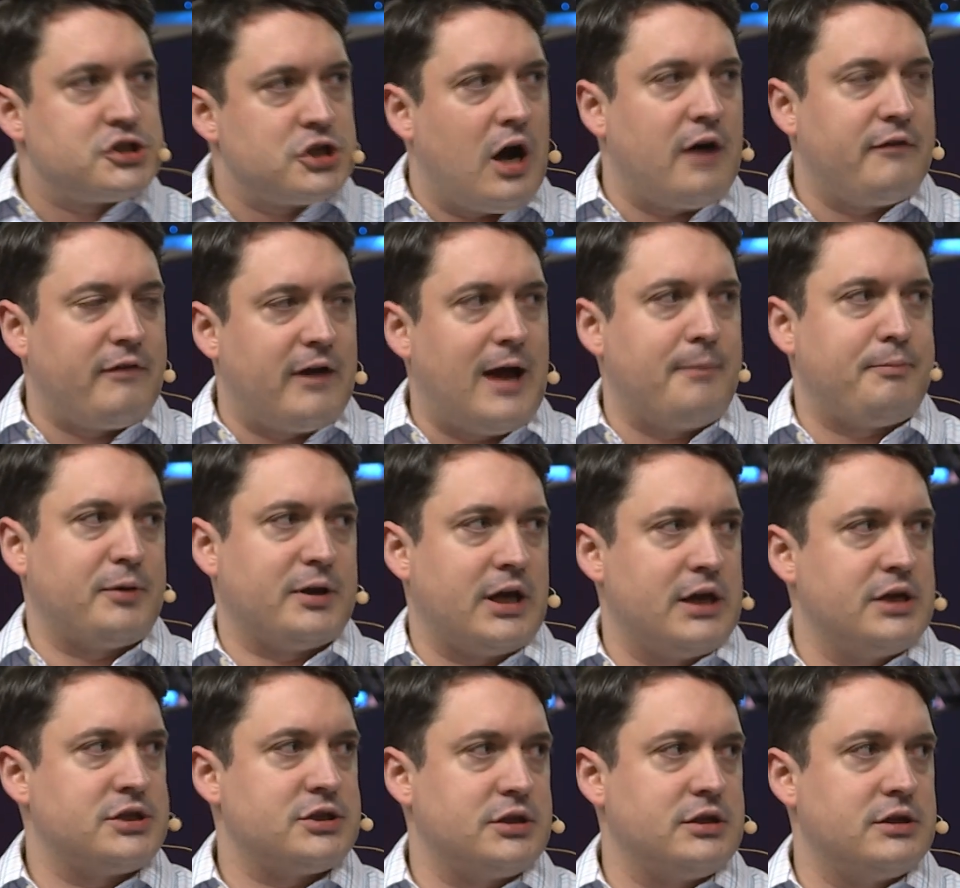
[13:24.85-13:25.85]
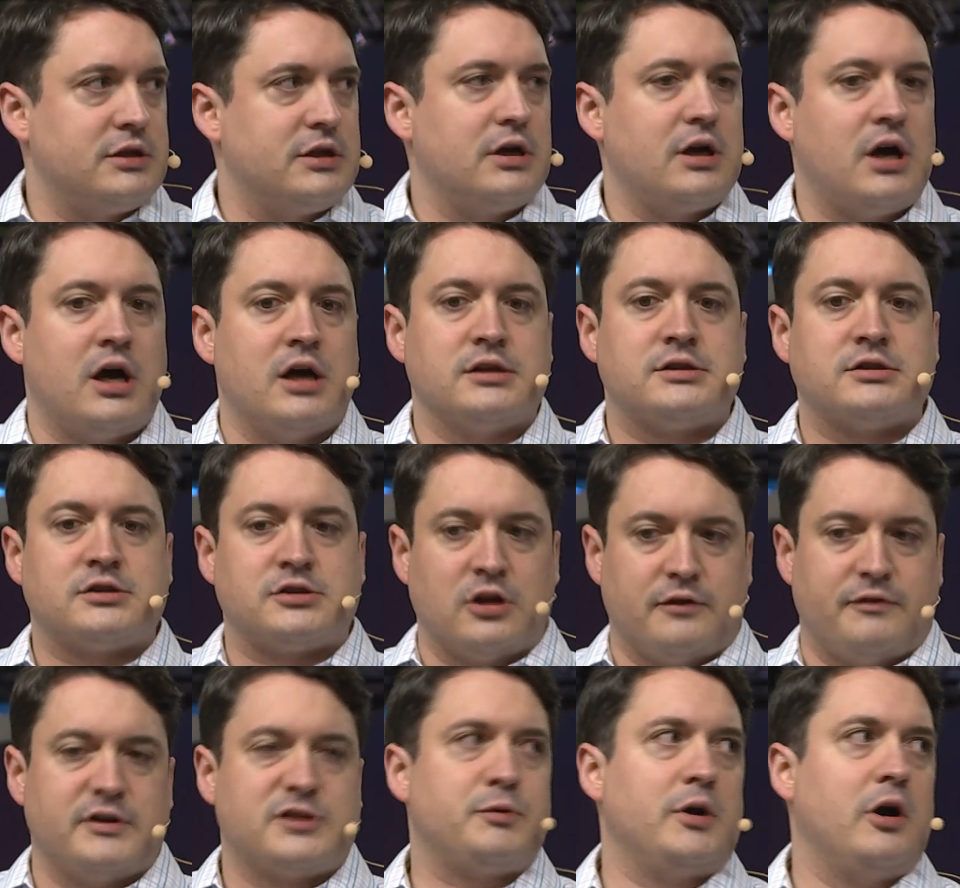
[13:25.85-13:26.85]
Java application uh,
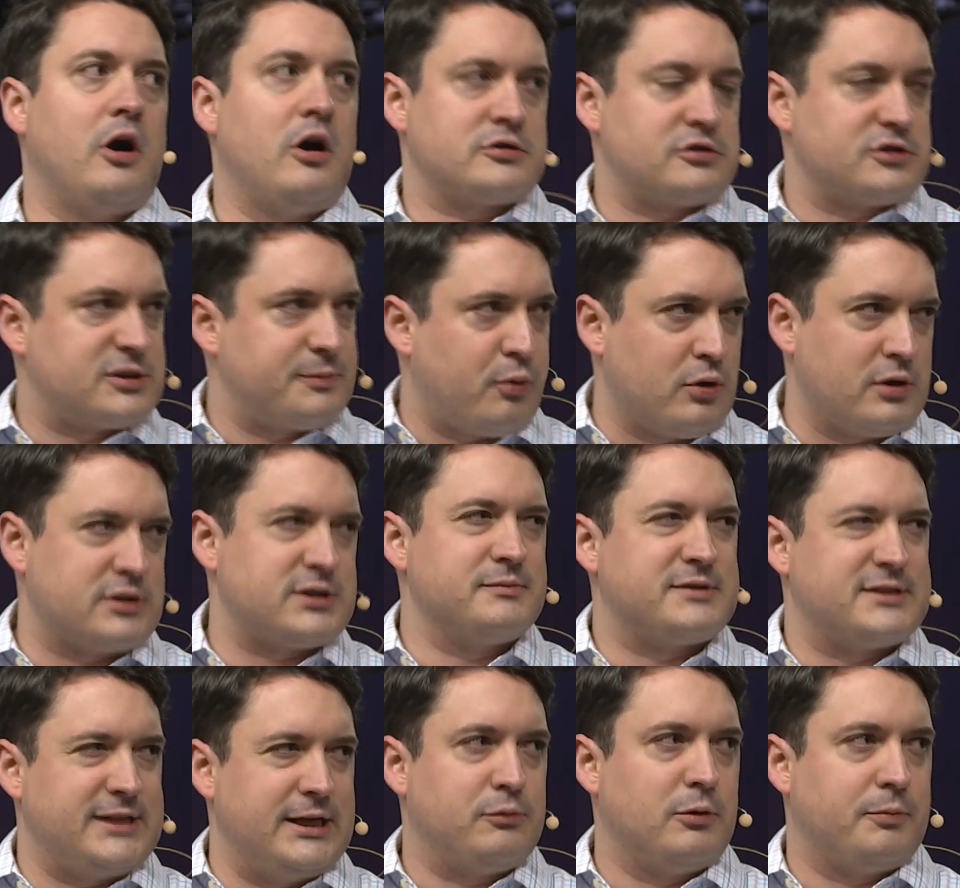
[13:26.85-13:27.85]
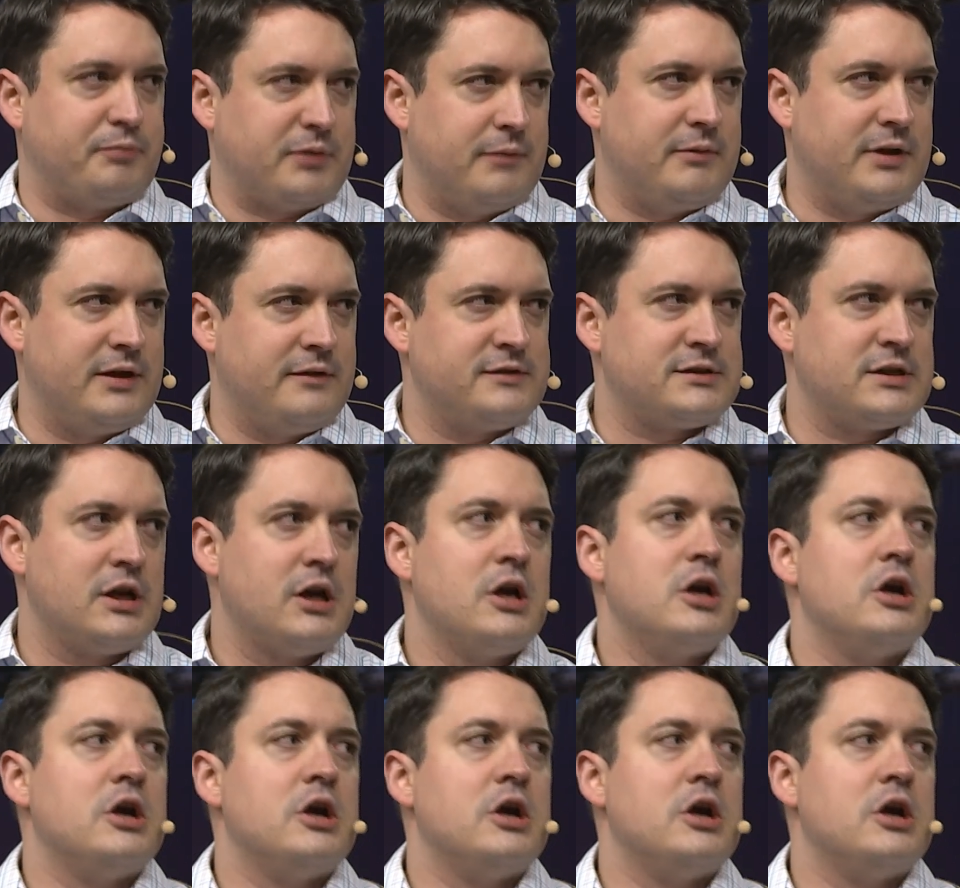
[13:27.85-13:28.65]
service, we also support some S Q L primitives.